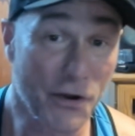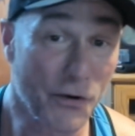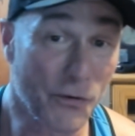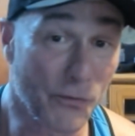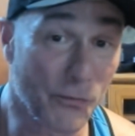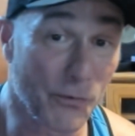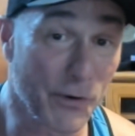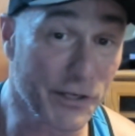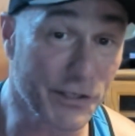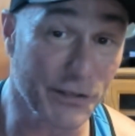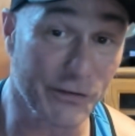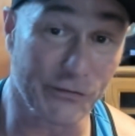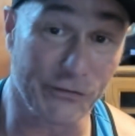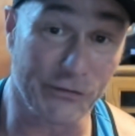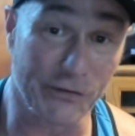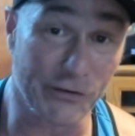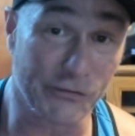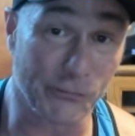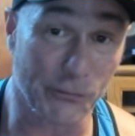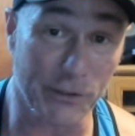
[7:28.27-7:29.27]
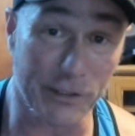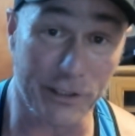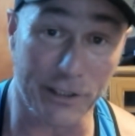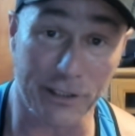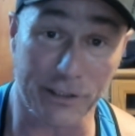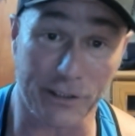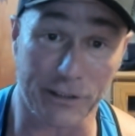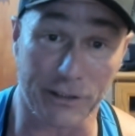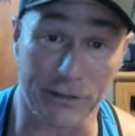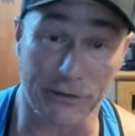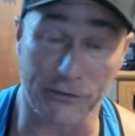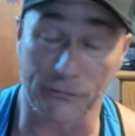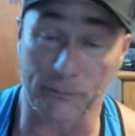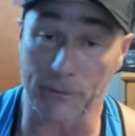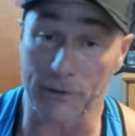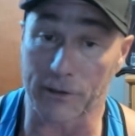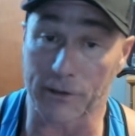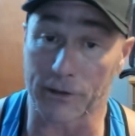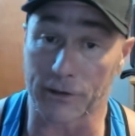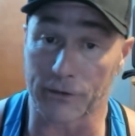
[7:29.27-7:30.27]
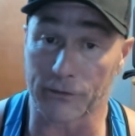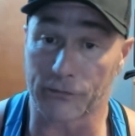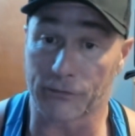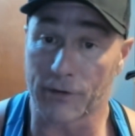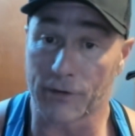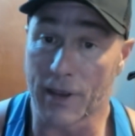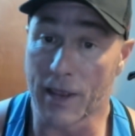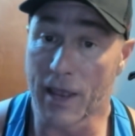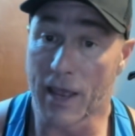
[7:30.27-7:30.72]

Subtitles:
which is just ridiculous because